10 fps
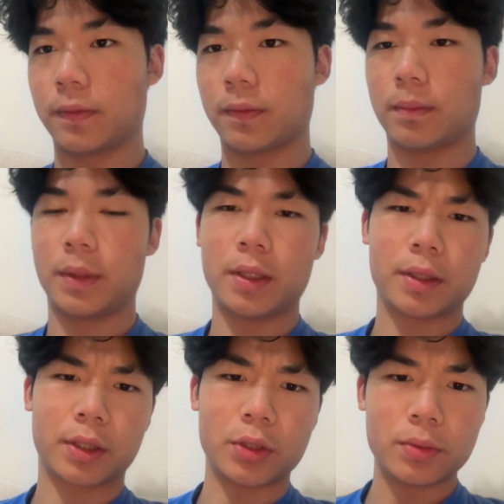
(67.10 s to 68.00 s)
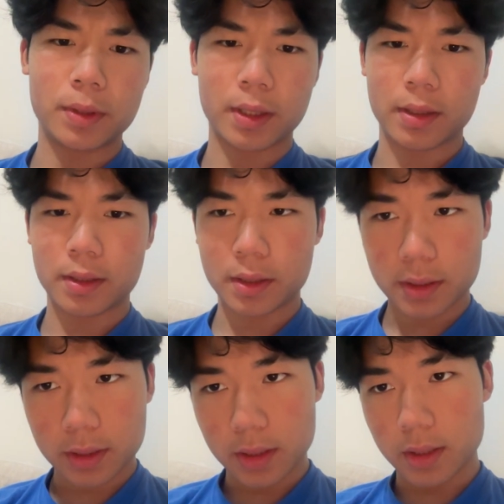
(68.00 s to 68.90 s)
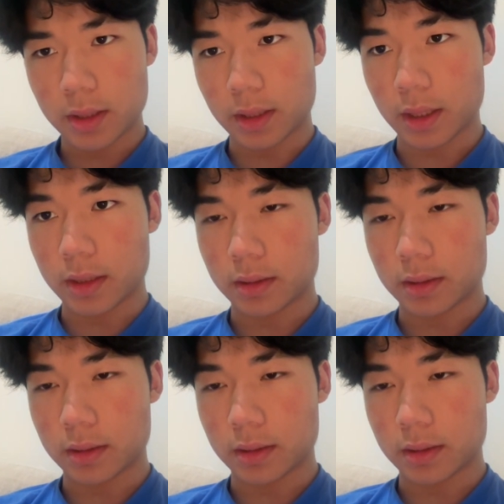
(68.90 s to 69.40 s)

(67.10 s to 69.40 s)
meter cubed, I think. Yeah.